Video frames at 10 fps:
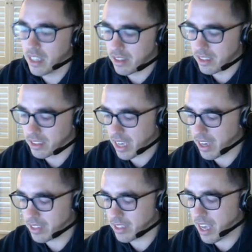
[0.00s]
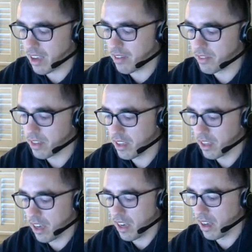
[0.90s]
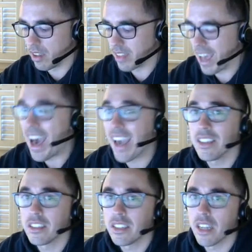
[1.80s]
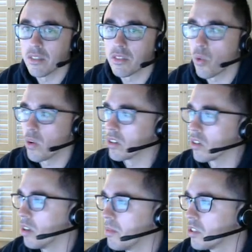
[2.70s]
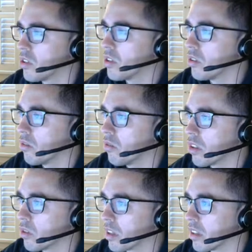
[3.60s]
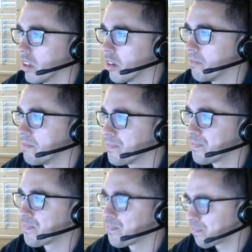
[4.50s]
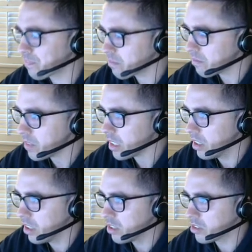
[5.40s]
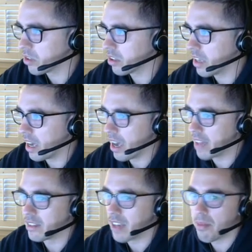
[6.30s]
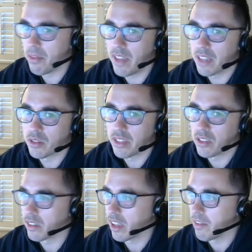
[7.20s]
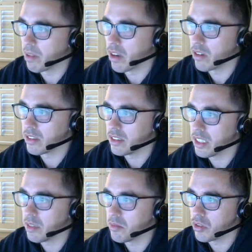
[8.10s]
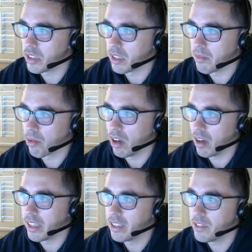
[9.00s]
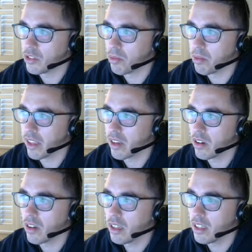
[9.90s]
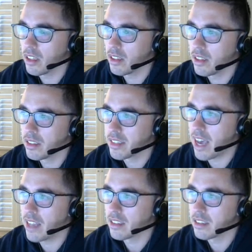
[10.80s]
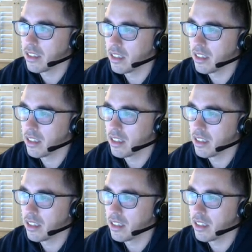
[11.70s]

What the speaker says: these guys have the highest chance of scoring a goal. Let me show you really quickly here. So at the top of Natural Stat Trick, they have players and teams. You can get individual player stats,